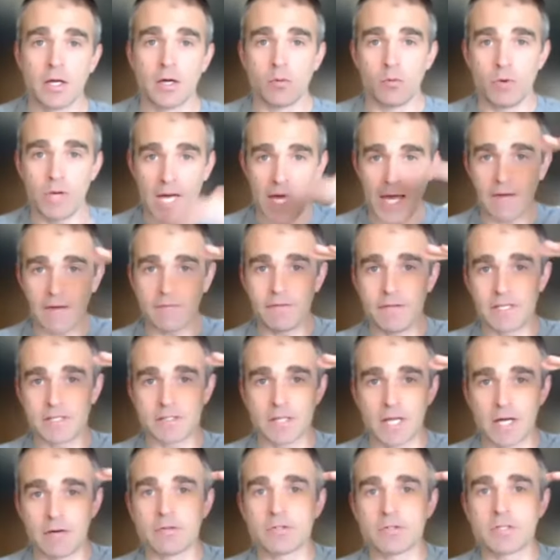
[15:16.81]
we have these
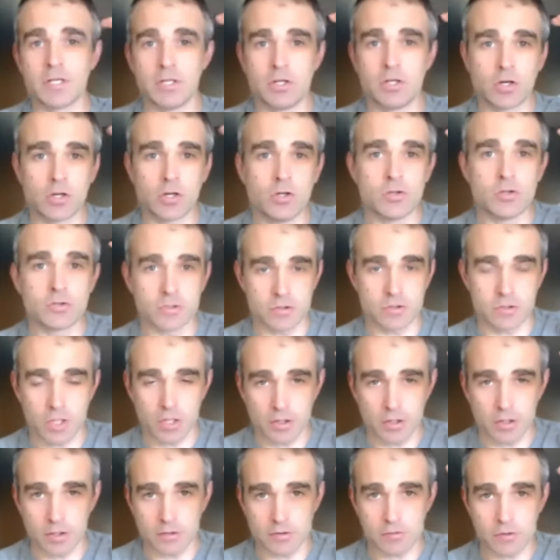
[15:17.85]
levels that you can use as
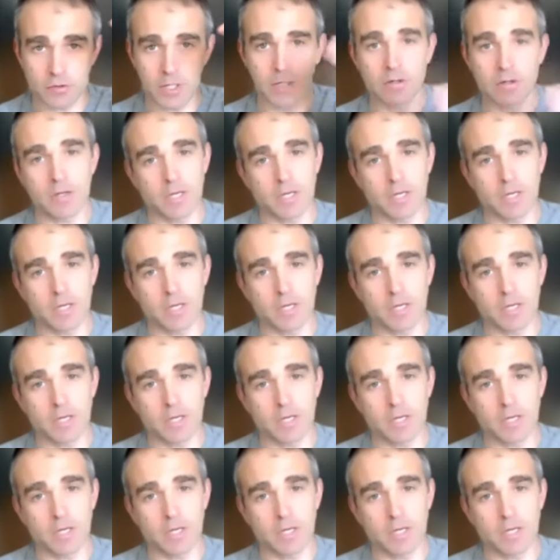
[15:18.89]
targets, right?